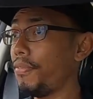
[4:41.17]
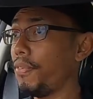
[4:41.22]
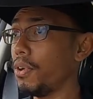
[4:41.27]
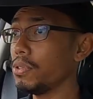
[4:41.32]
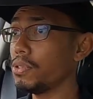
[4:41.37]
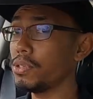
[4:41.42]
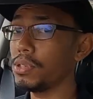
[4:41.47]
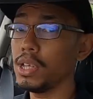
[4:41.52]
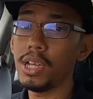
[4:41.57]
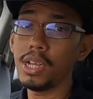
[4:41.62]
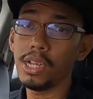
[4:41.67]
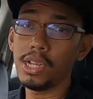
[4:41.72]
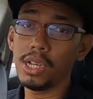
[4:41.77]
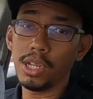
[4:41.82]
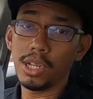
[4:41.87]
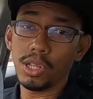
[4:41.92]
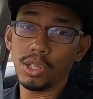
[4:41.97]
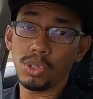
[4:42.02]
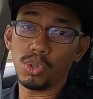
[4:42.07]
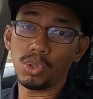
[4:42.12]
force
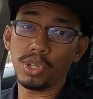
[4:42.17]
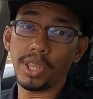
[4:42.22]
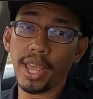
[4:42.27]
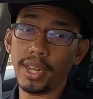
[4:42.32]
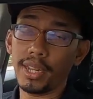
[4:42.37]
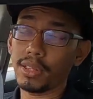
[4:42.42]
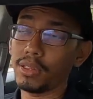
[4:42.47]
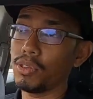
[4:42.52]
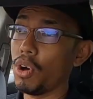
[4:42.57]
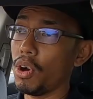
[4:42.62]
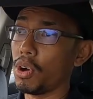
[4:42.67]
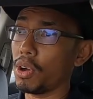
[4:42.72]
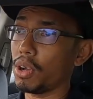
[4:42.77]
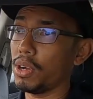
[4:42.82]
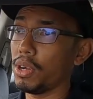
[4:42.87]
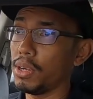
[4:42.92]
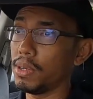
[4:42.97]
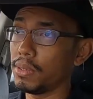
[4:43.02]
to get the torque.